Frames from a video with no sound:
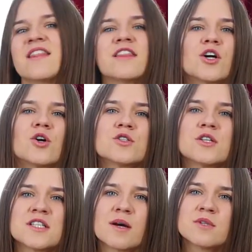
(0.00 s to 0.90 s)
They are
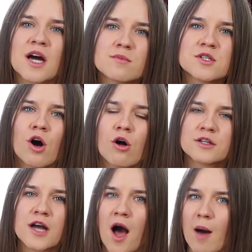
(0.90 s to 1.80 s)
also sometimes
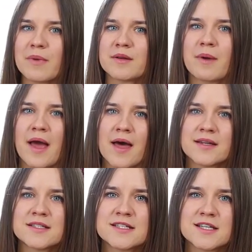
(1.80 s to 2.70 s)
called combat
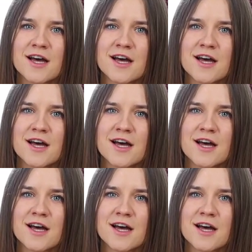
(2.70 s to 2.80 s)
pants